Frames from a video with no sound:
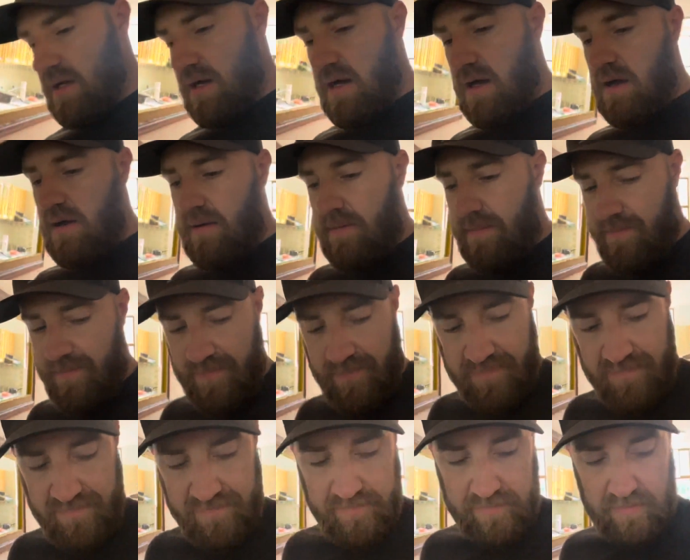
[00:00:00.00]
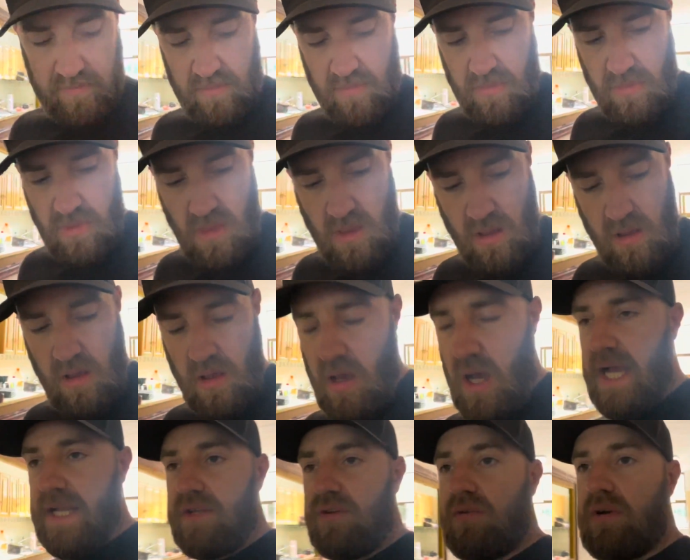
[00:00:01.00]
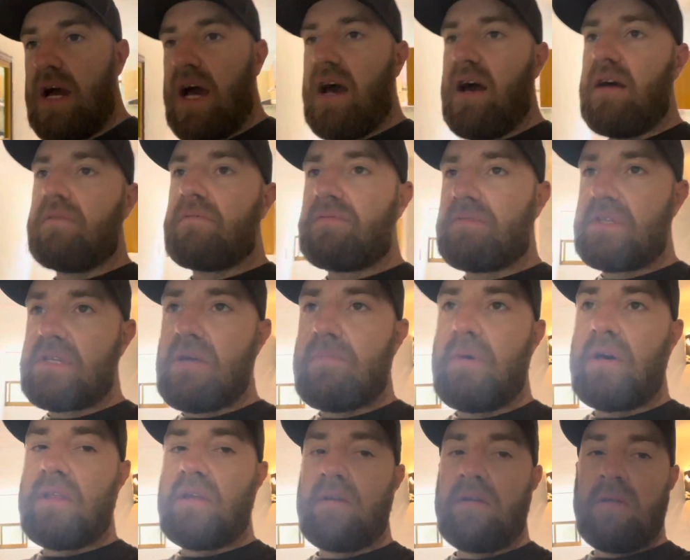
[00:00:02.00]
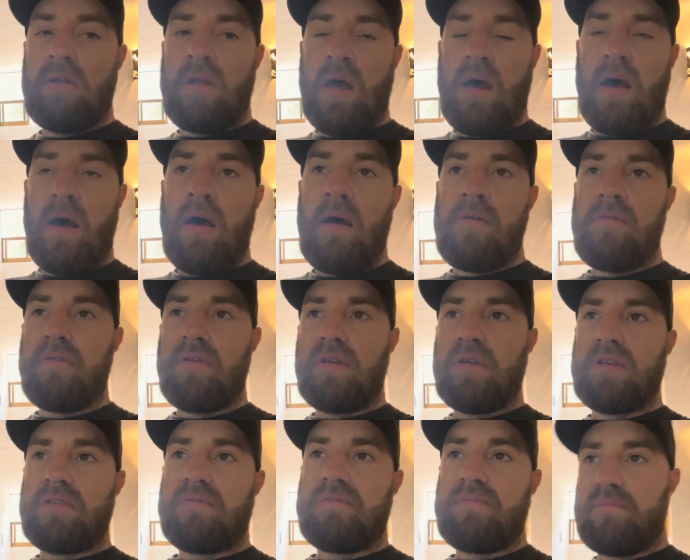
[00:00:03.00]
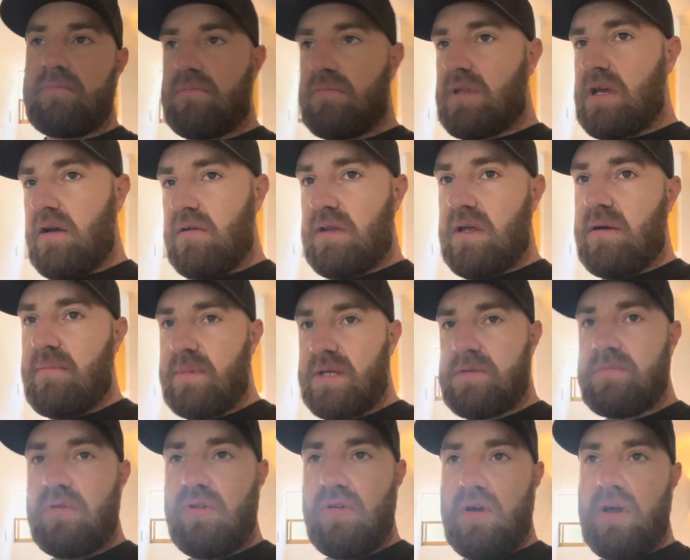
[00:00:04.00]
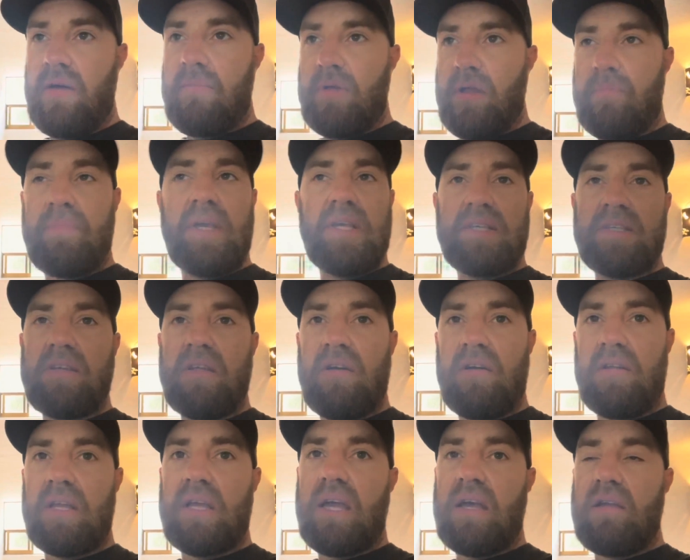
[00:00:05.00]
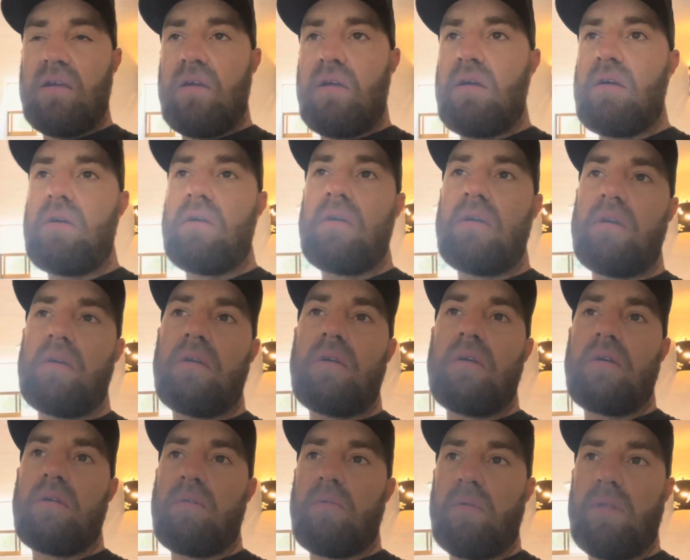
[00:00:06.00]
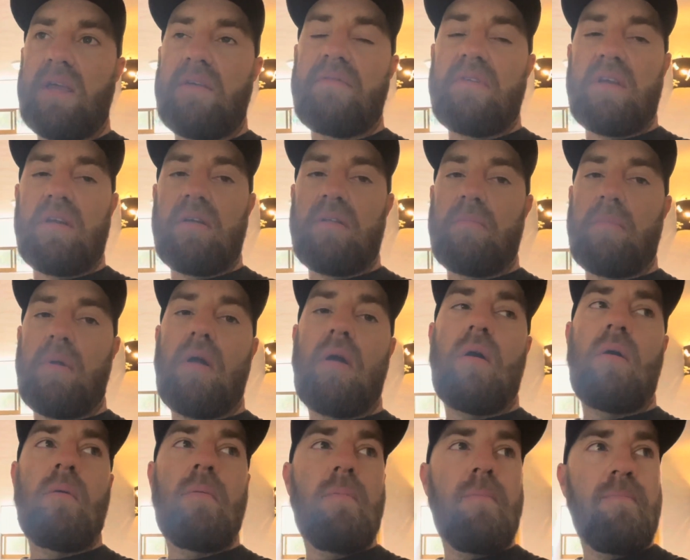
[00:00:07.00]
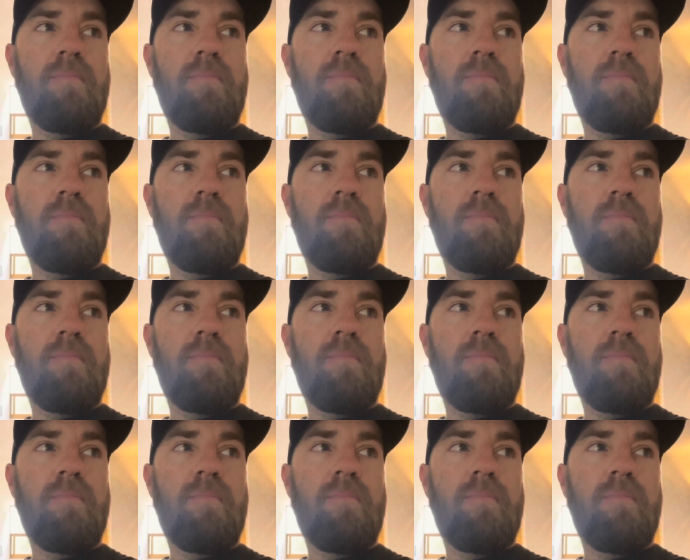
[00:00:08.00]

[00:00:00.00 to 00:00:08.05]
I do have some other footage of downtown Mismaloya. I'm gonna piece it all together. We're leaving here tomorrow.